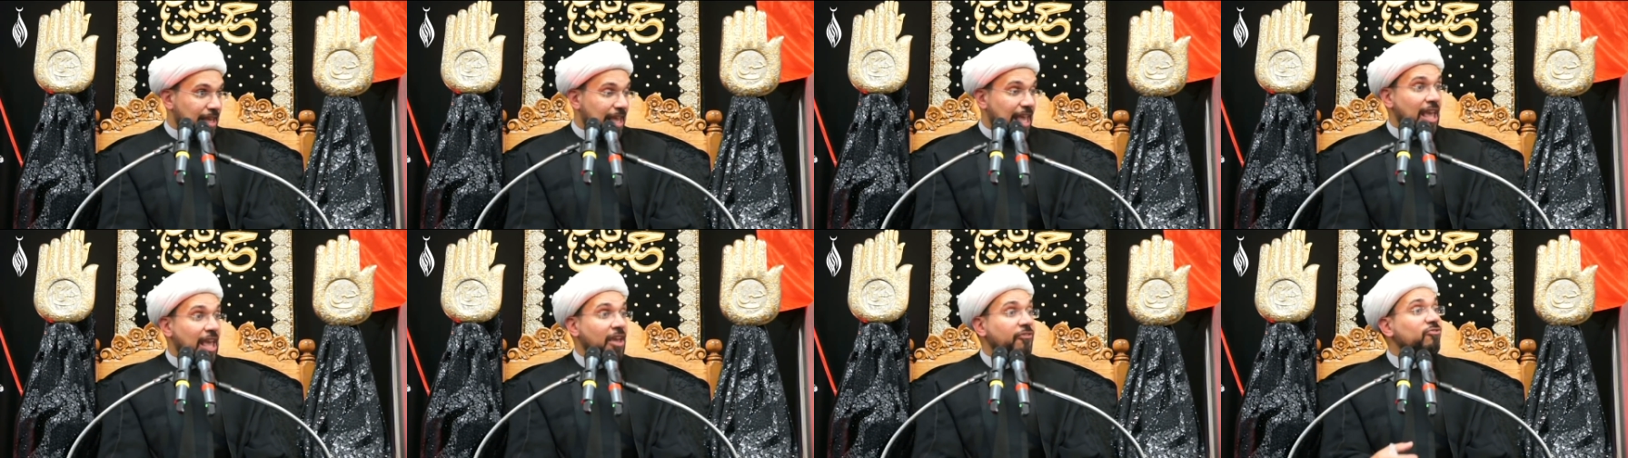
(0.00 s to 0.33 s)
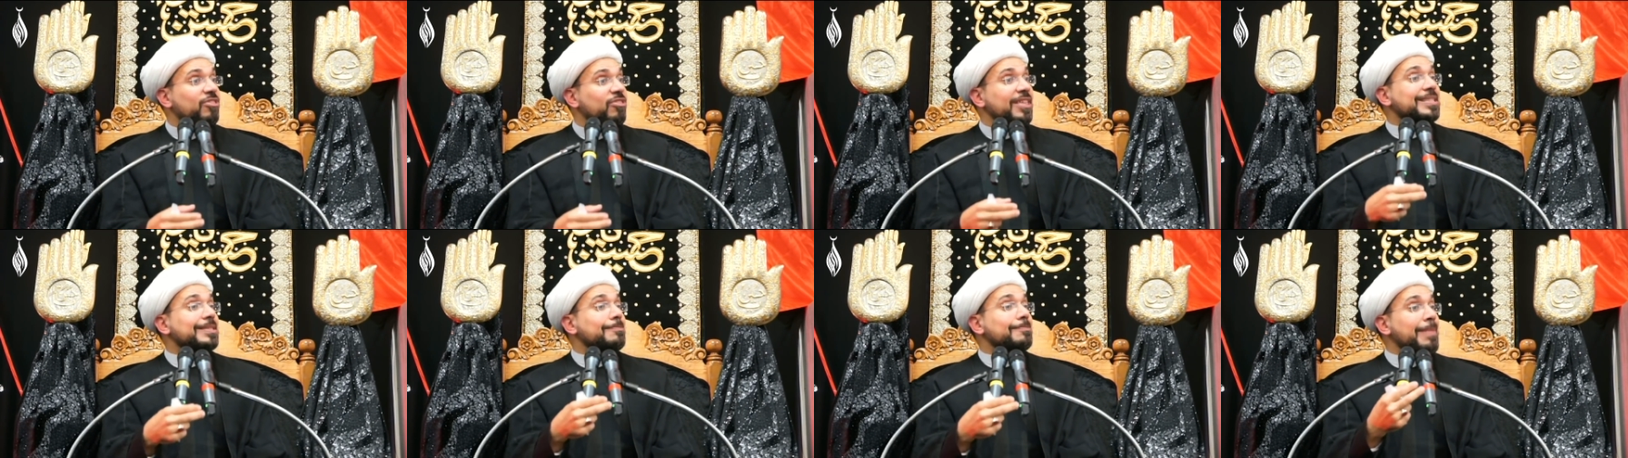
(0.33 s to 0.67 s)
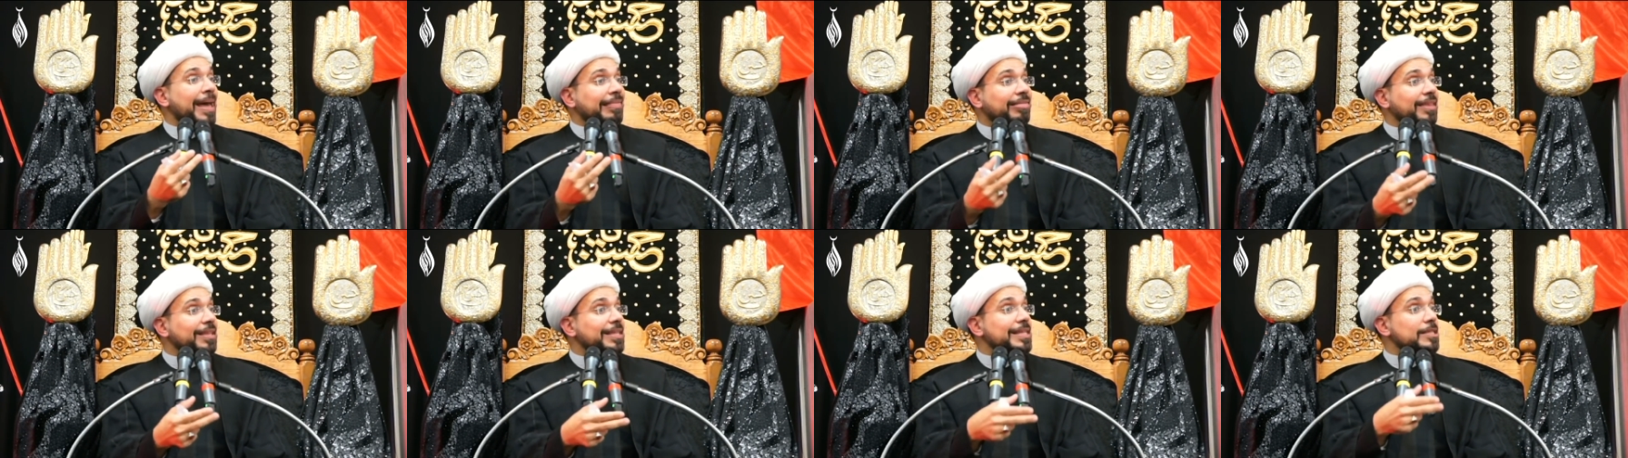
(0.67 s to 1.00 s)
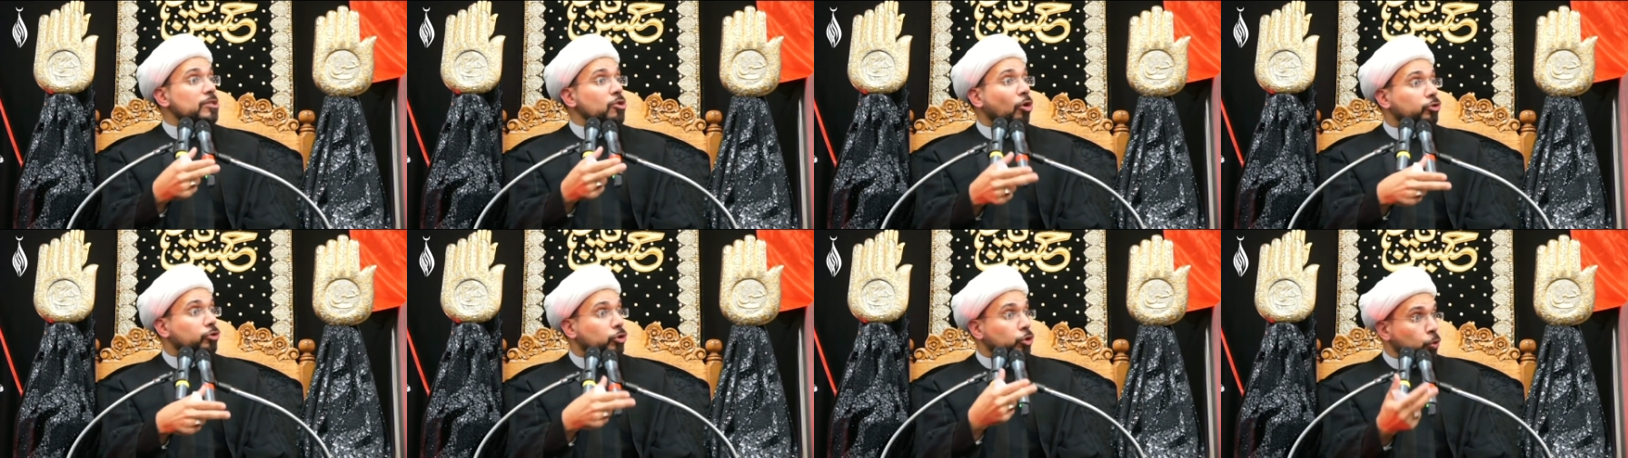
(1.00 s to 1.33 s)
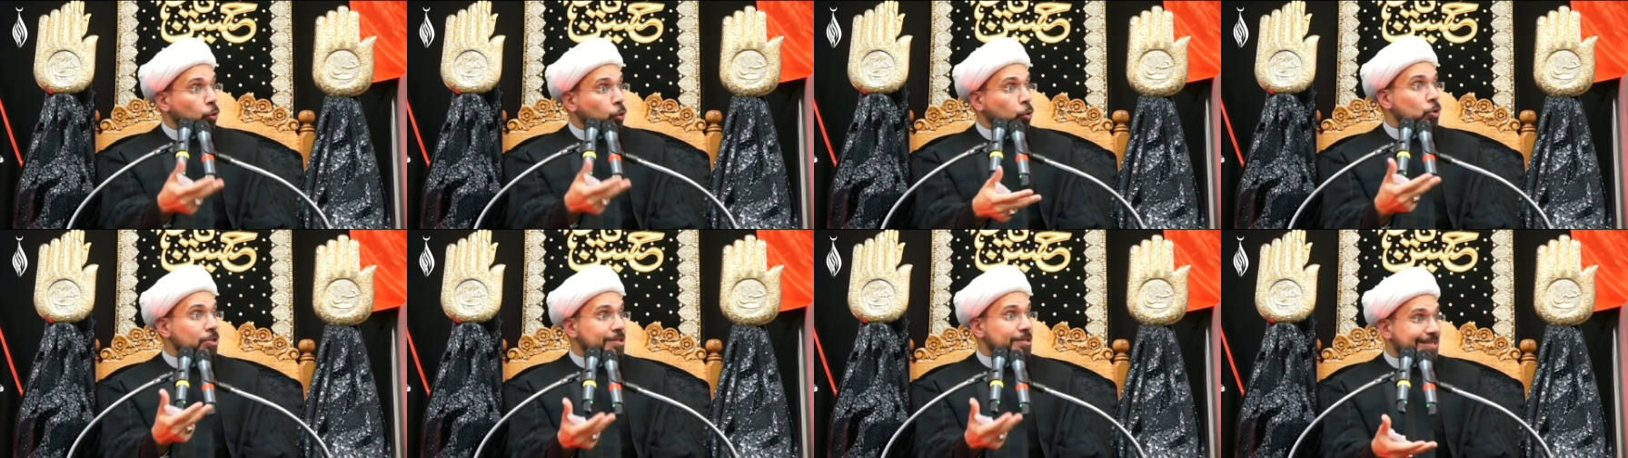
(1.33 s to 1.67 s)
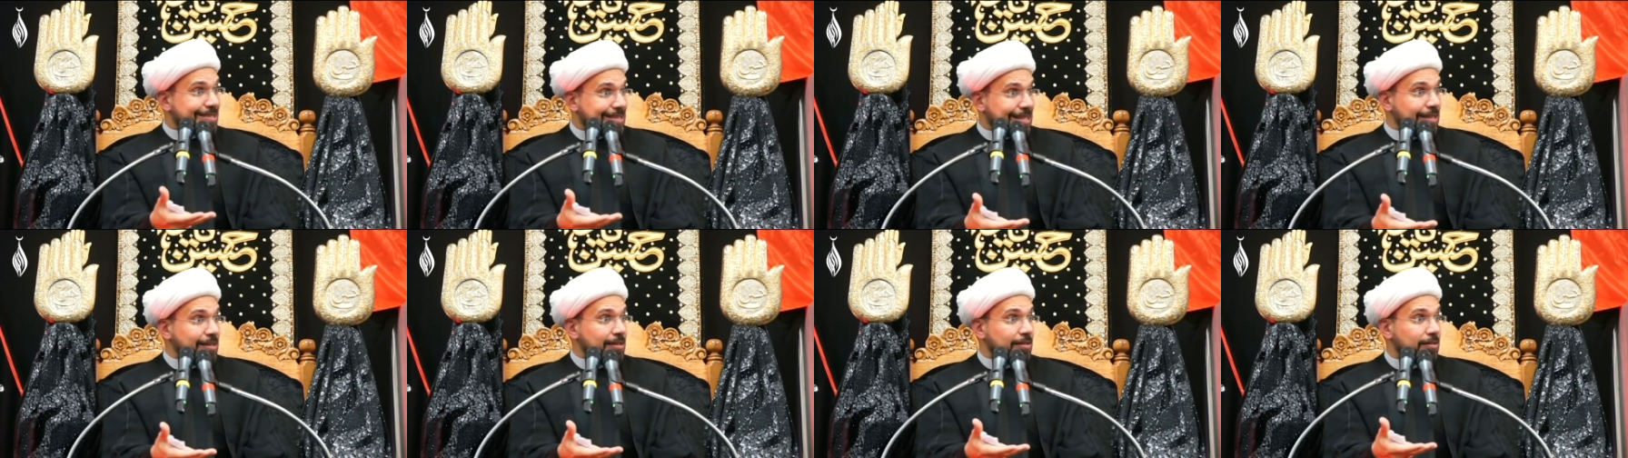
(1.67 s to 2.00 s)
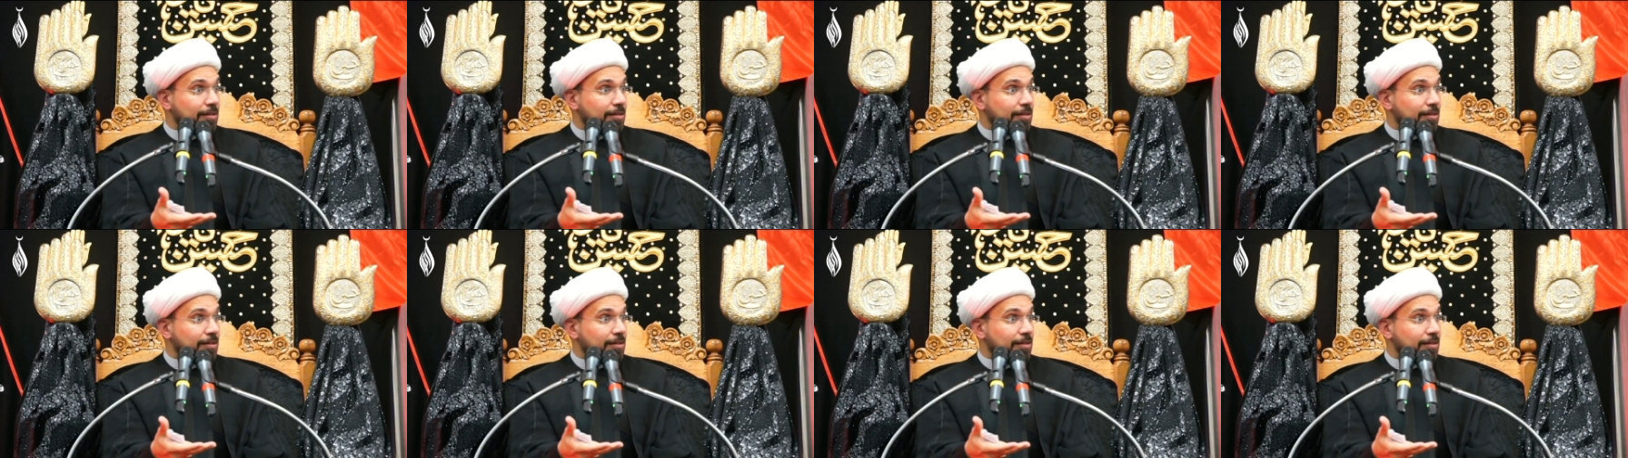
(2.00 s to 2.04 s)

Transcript: If this method is not used,